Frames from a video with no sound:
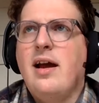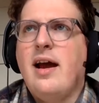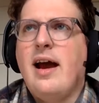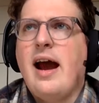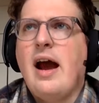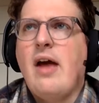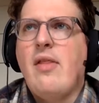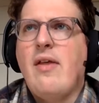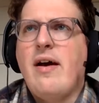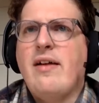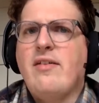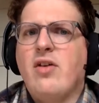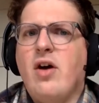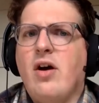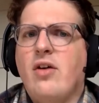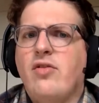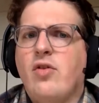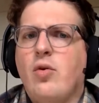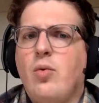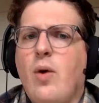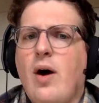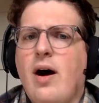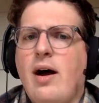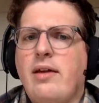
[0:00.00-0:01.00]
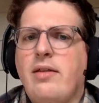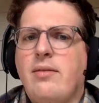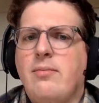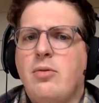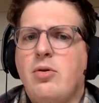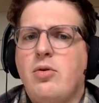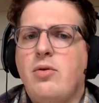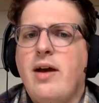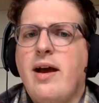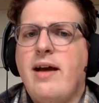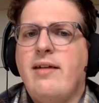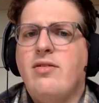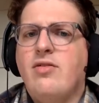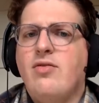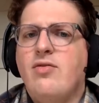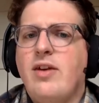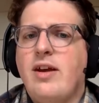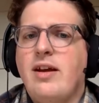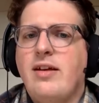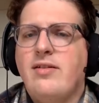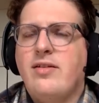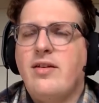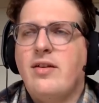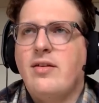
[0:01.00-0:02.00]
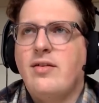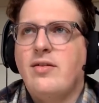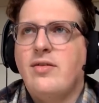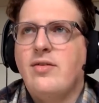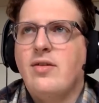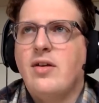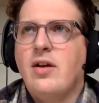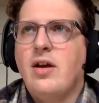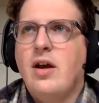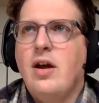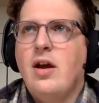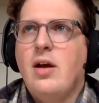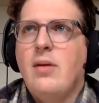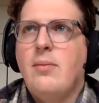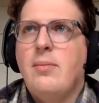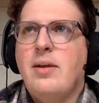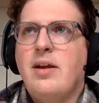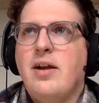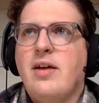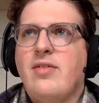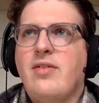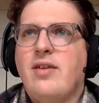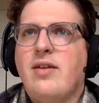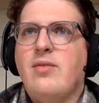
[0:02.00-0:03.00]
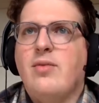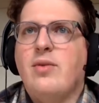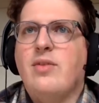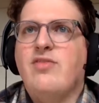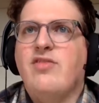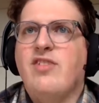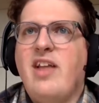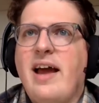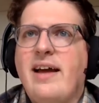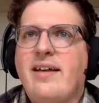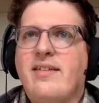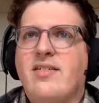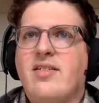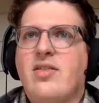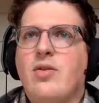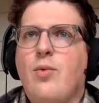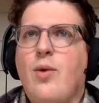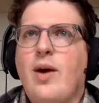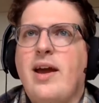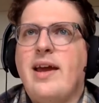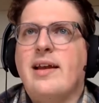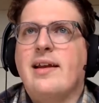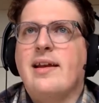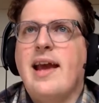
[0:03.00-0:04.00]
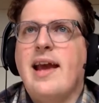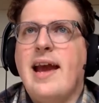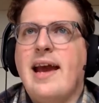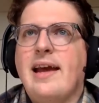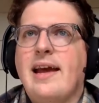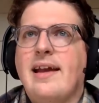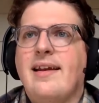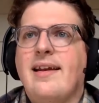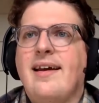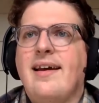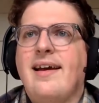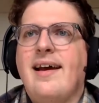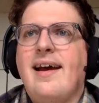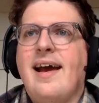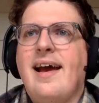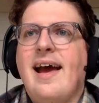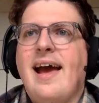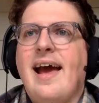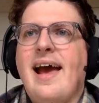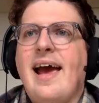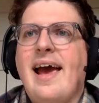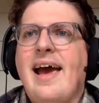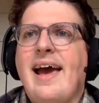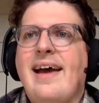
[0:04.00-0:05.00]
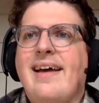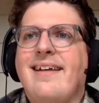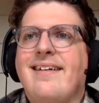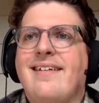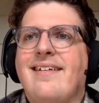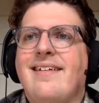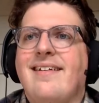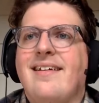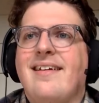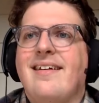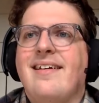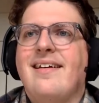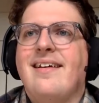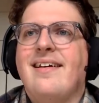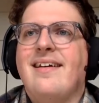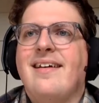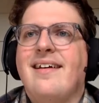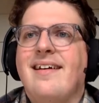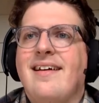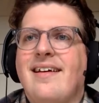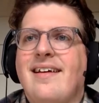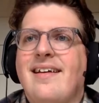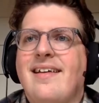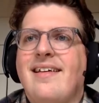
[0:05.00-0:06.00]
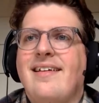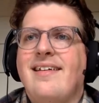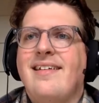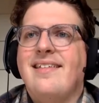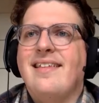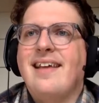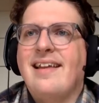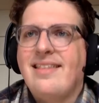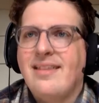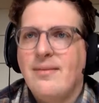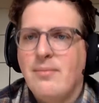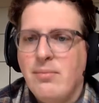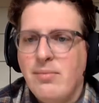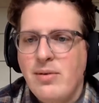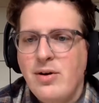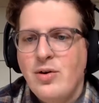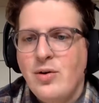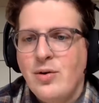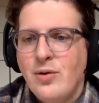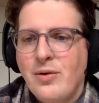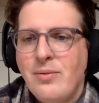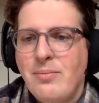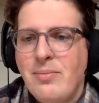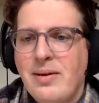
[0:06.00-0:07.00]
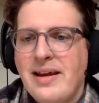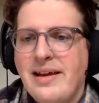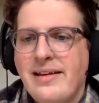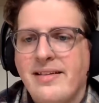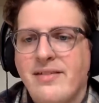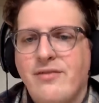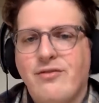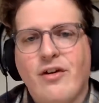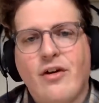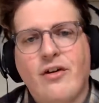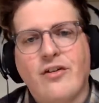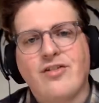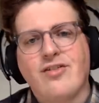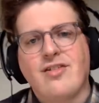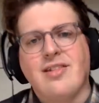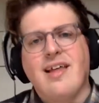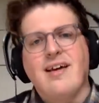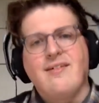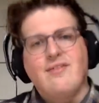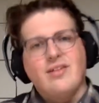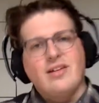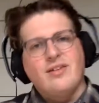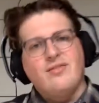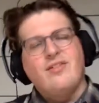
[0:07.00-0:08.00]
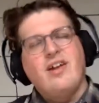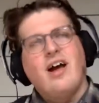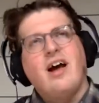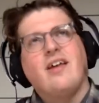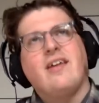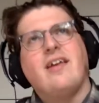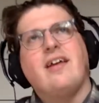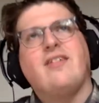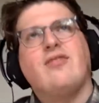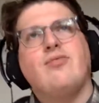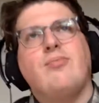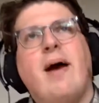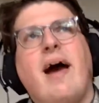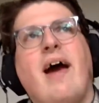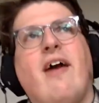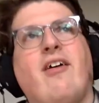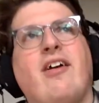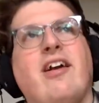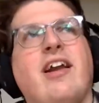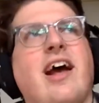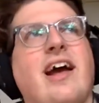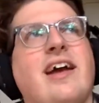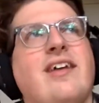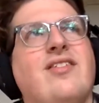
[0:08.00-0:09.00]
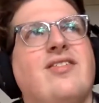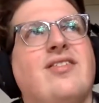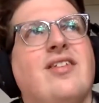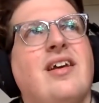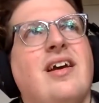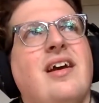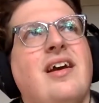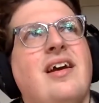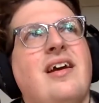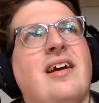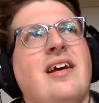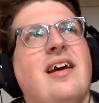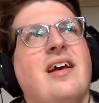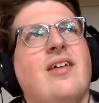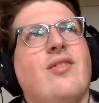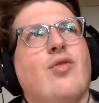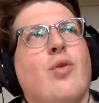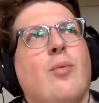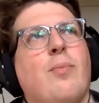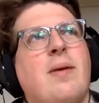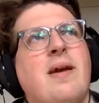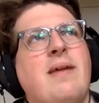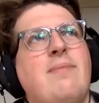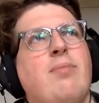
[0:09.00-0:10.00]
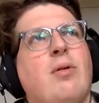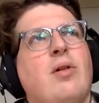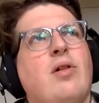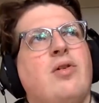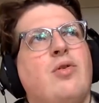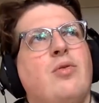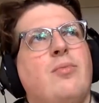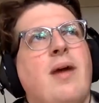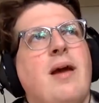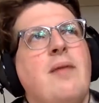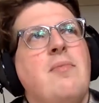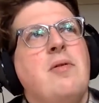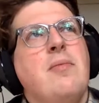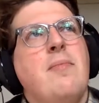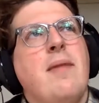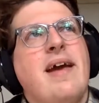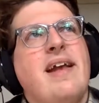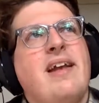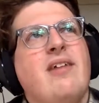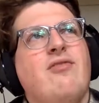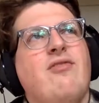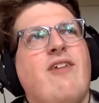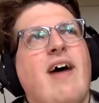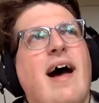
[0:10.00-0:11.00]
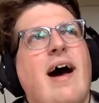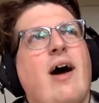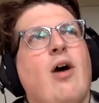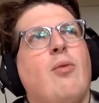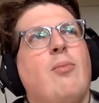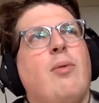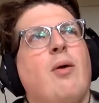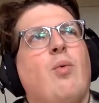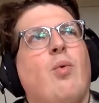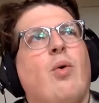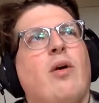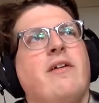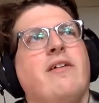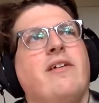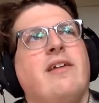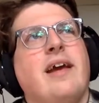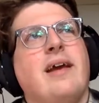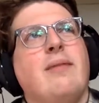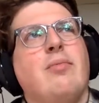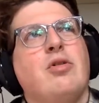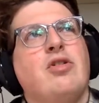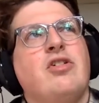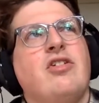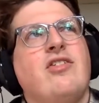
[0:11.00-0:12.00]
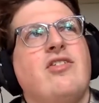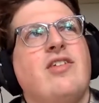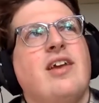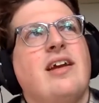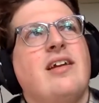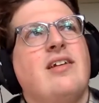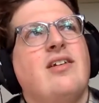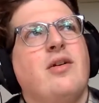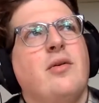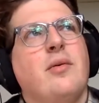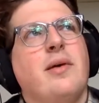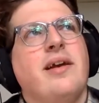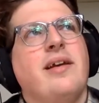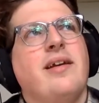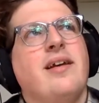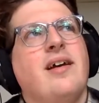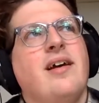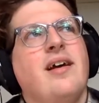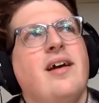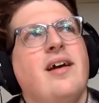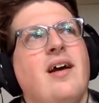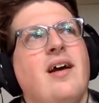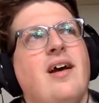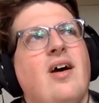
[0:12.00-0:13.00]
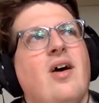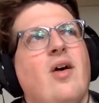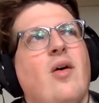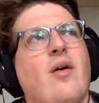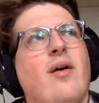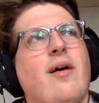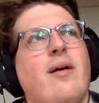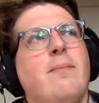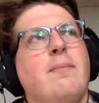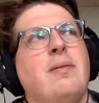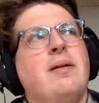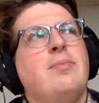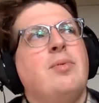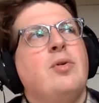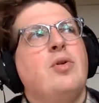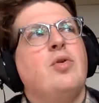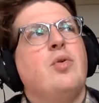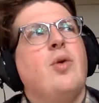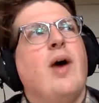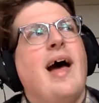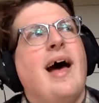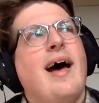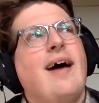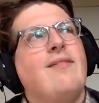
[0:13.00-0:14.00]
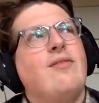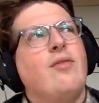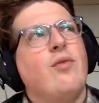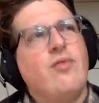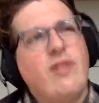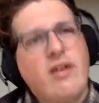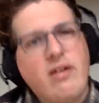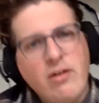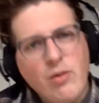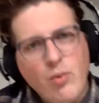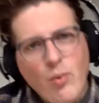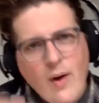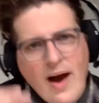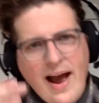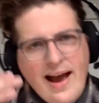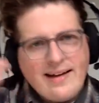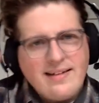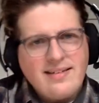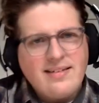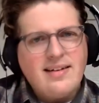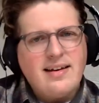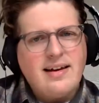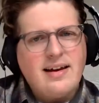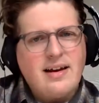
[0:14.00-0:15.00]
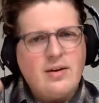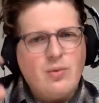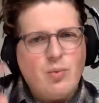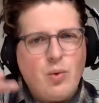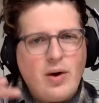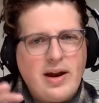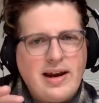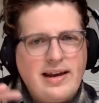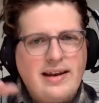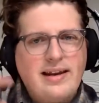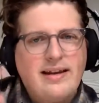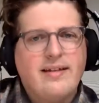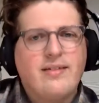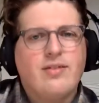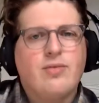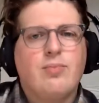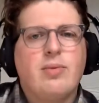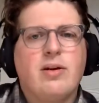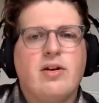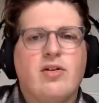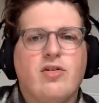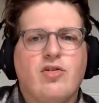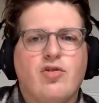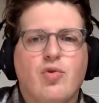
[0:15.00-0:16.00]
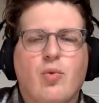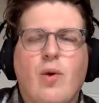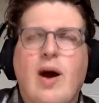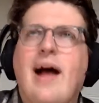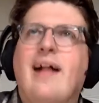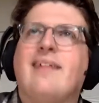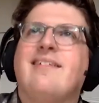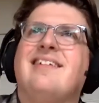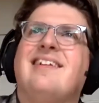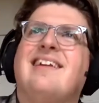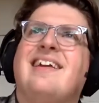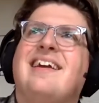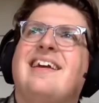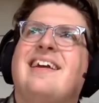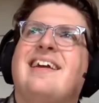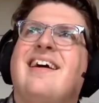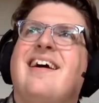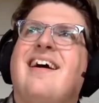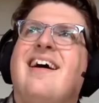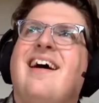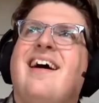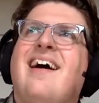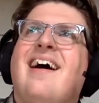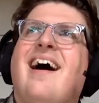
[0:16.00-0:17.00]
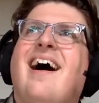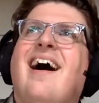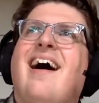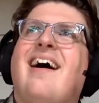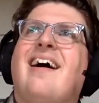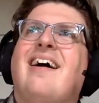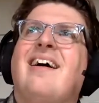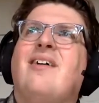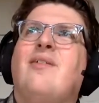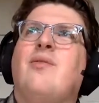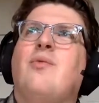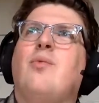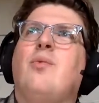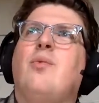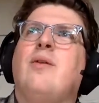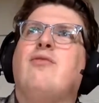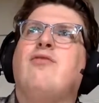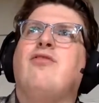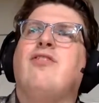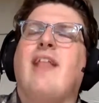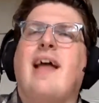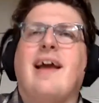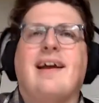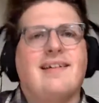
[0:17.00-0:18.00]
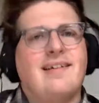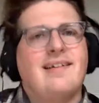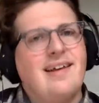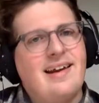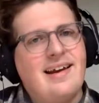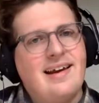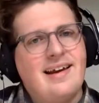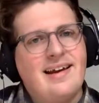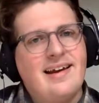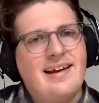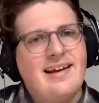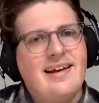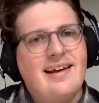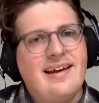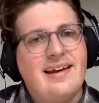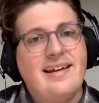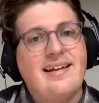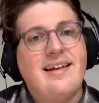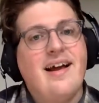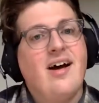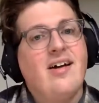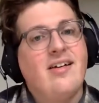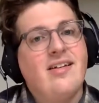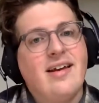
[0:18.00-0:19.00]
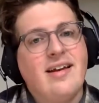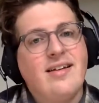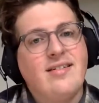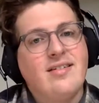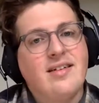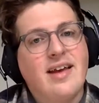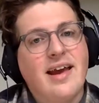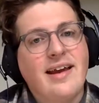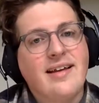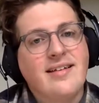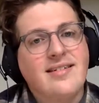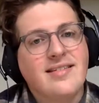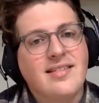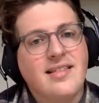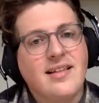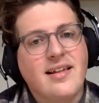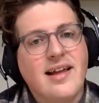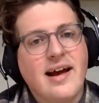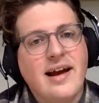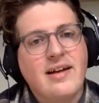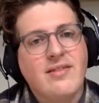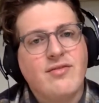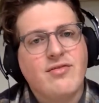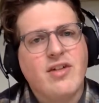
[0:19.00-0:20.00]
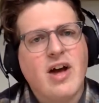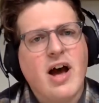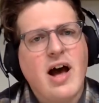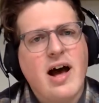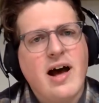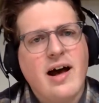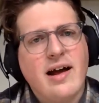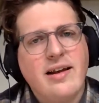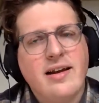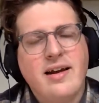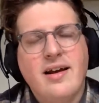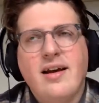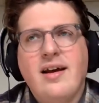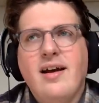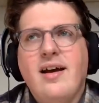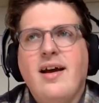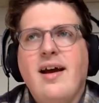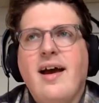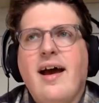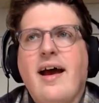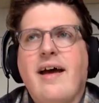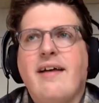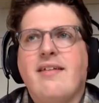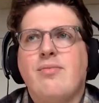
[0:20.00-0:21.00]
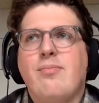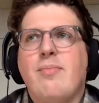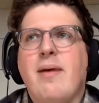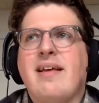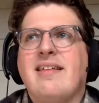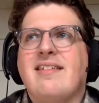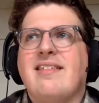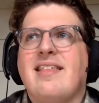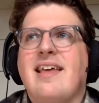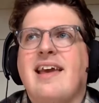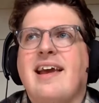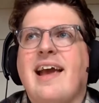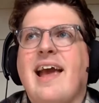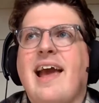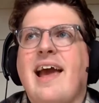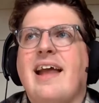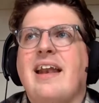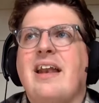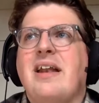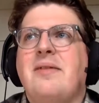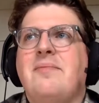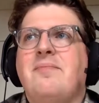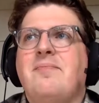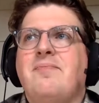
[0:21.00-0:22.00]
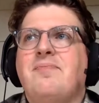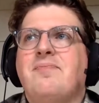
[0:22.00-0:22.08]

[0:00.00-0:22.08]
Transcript: And that's also why the moon has phases, because it reflects the way it can. And that the moon, being the first level of Dante's paradise, is for people who maybe made a vow but weren't able to stick to it, or people who have a very waxing and waning spirituality, reflecting, in Dante's case, the light of God as best they can.